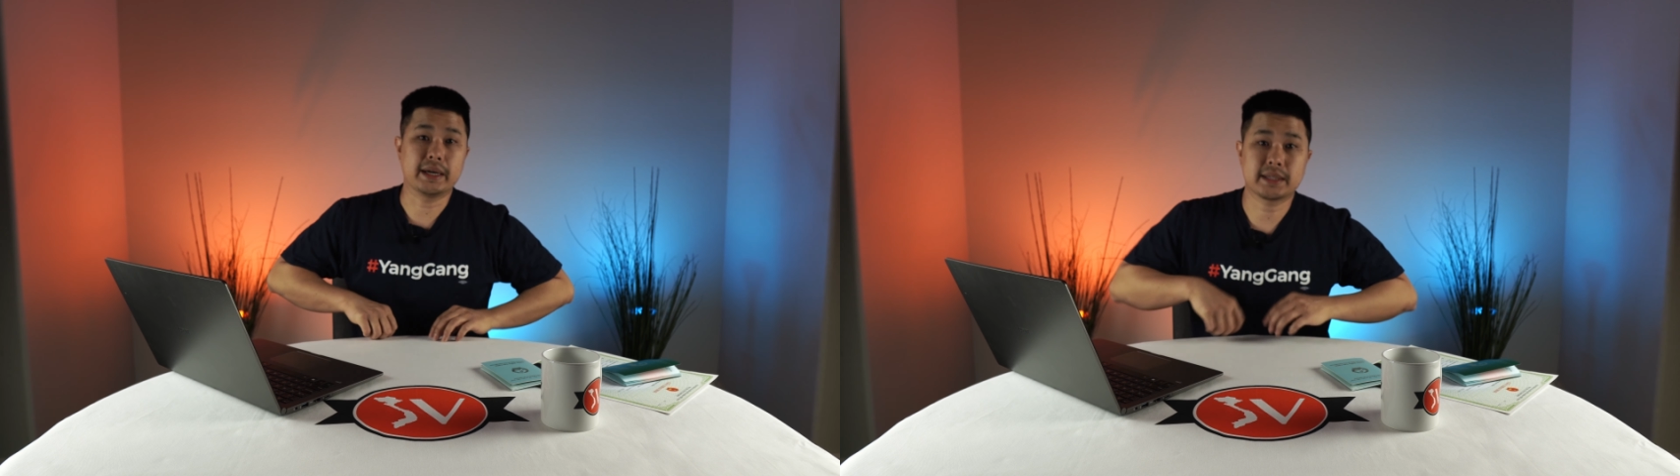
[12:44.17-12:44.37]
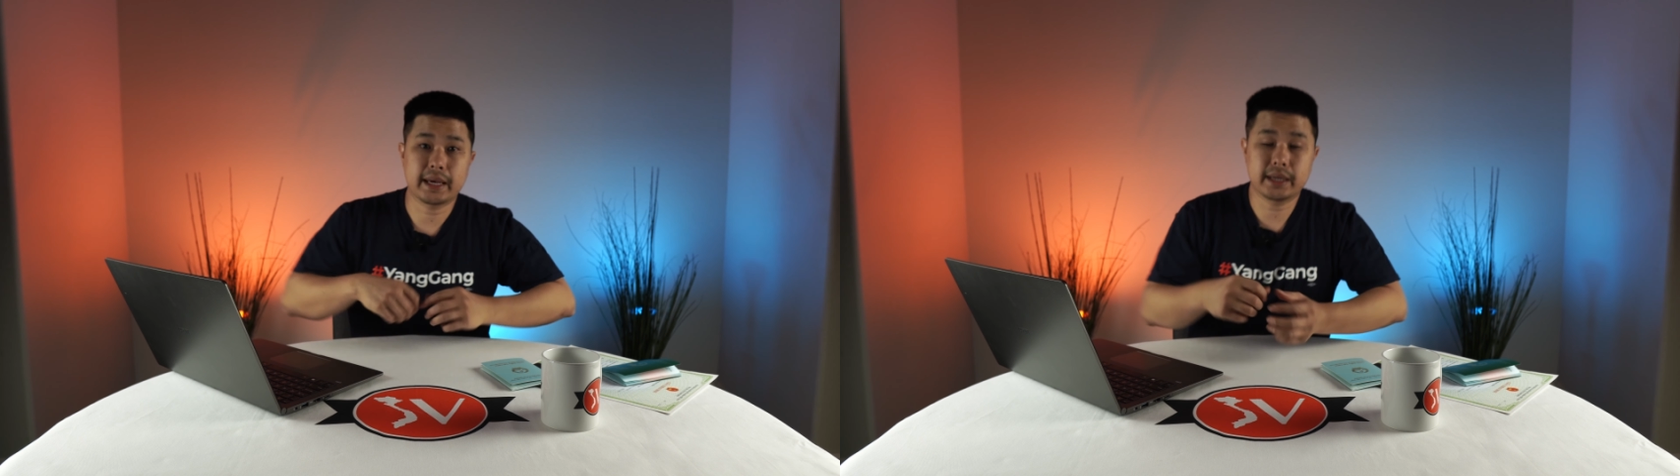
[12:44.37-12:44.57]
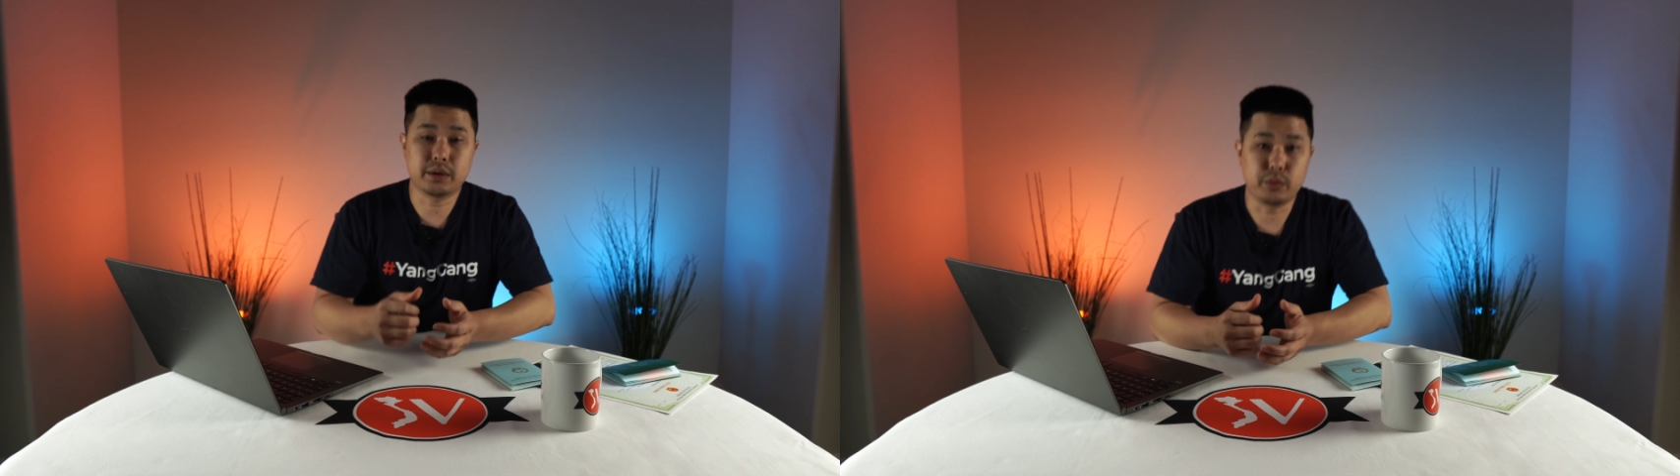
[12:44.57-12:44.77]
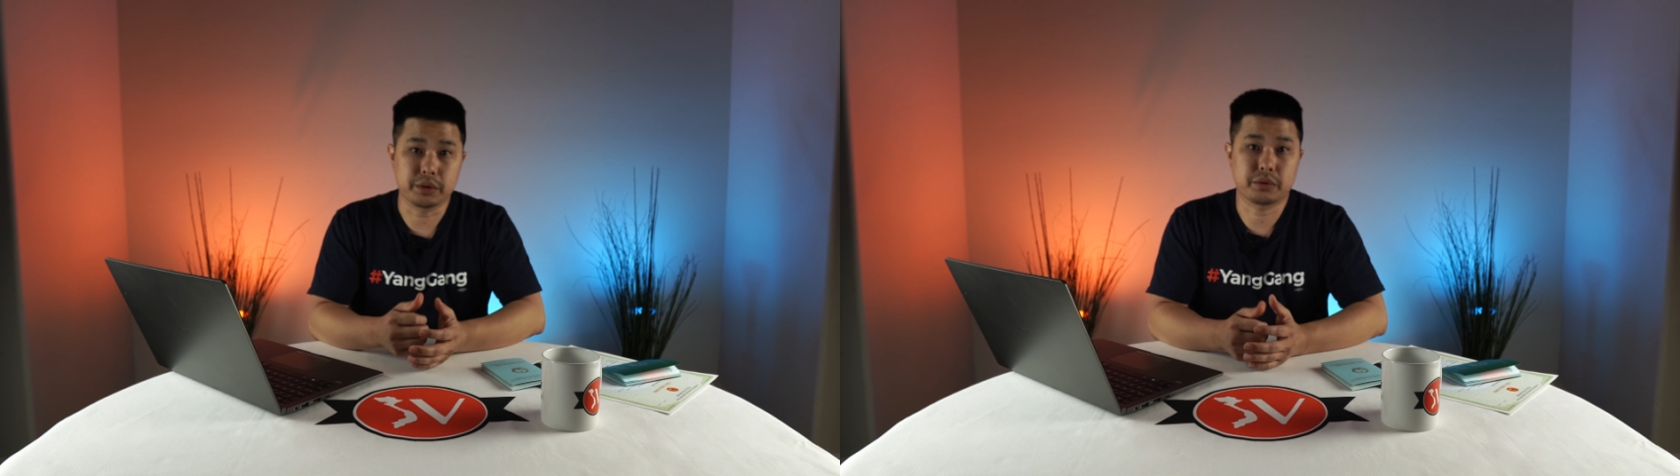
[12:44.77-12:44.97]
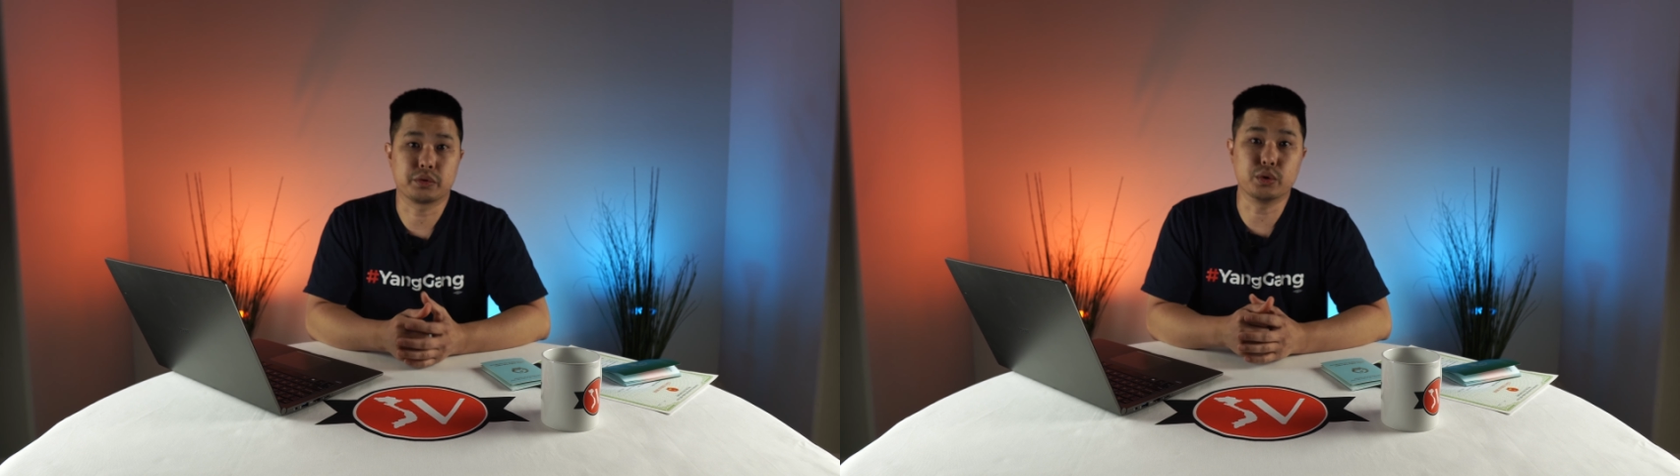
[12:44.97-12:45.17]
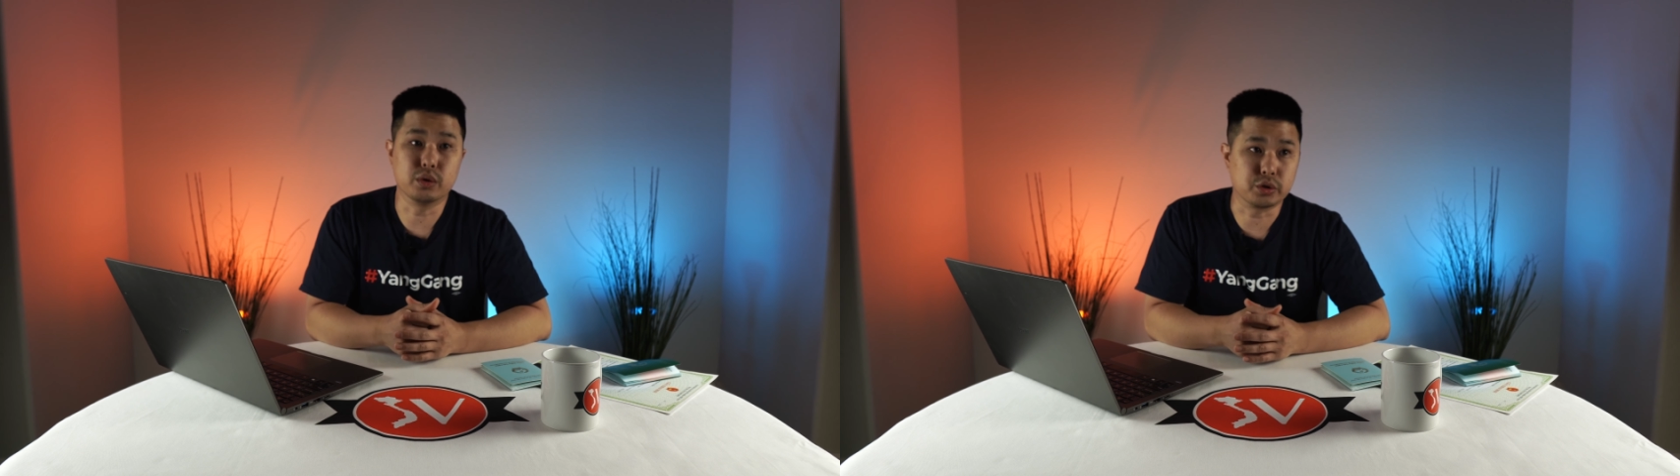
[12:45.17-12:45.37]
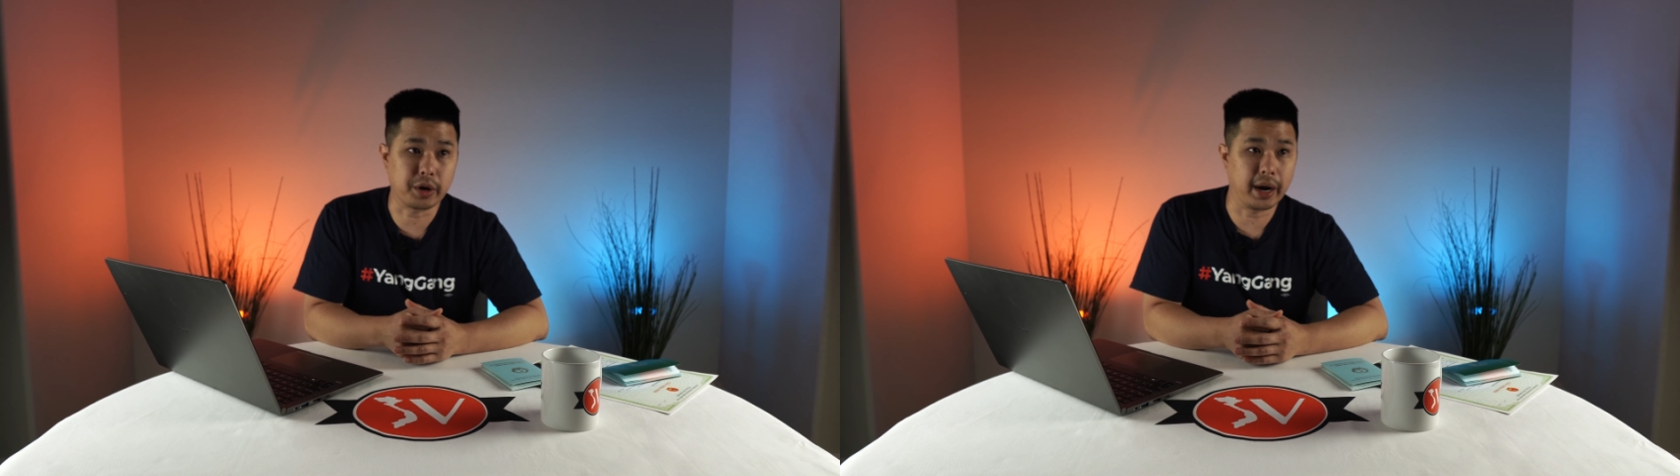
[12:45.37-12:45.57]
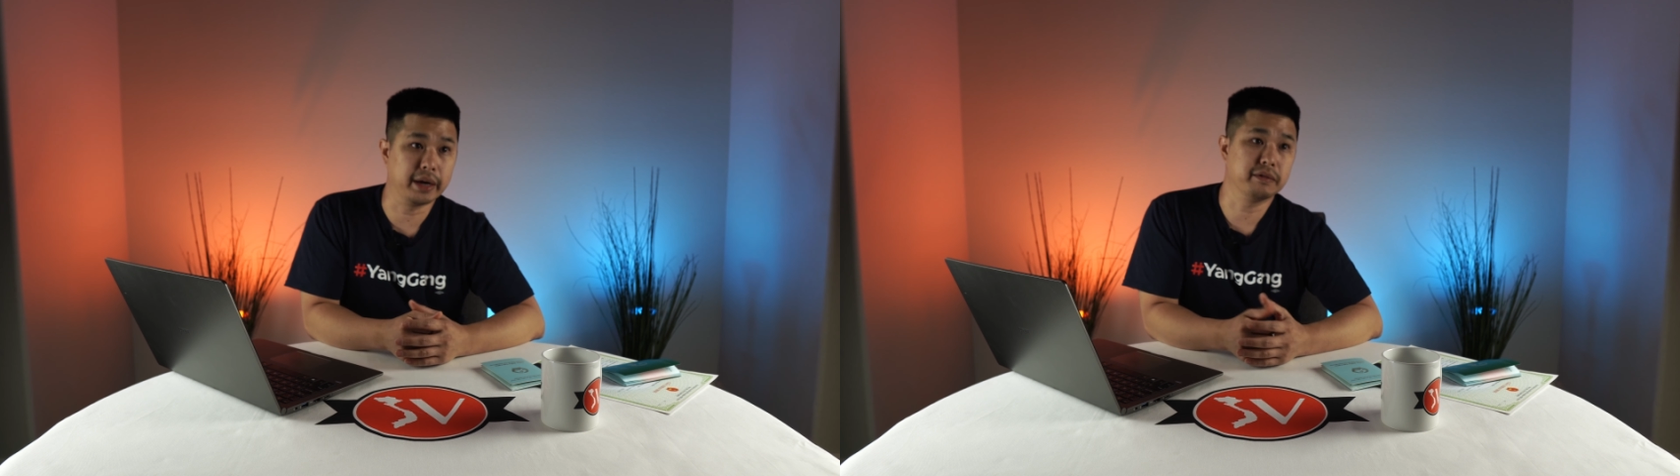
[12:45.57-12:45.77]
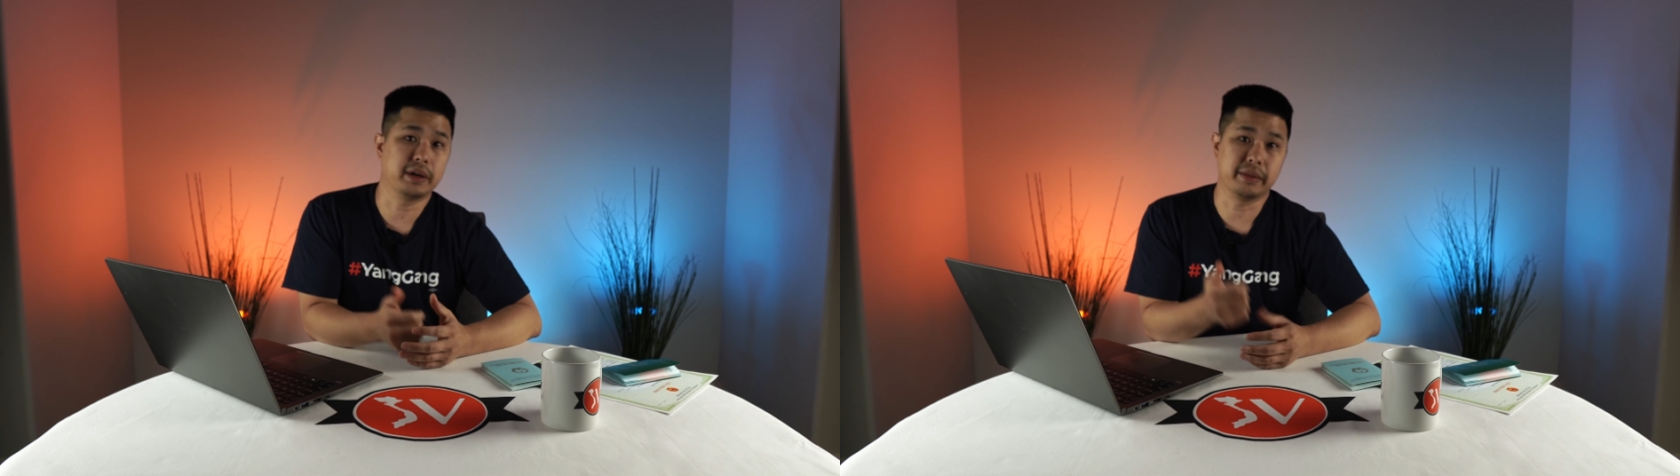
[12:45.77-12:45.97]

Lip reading: scanned it with Google Drive,